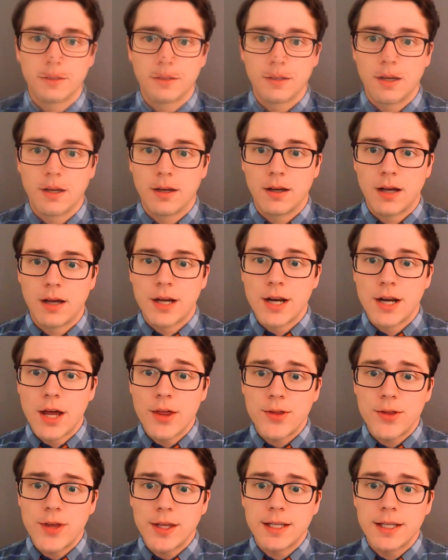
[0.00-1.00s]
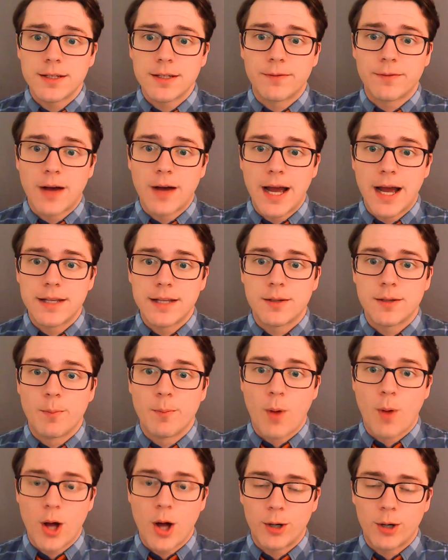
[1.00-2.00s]
Another thing that defines
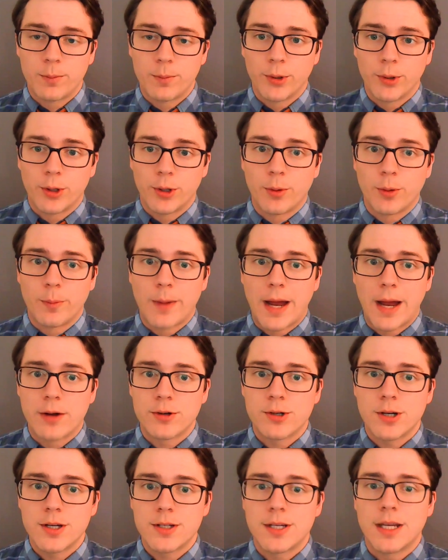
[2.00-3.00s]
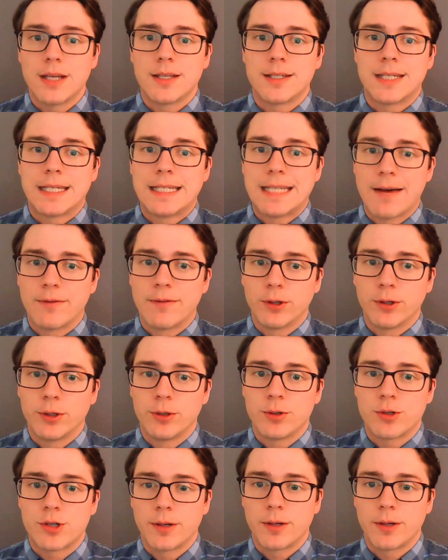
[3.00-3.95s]
modern political boundaries is devolution.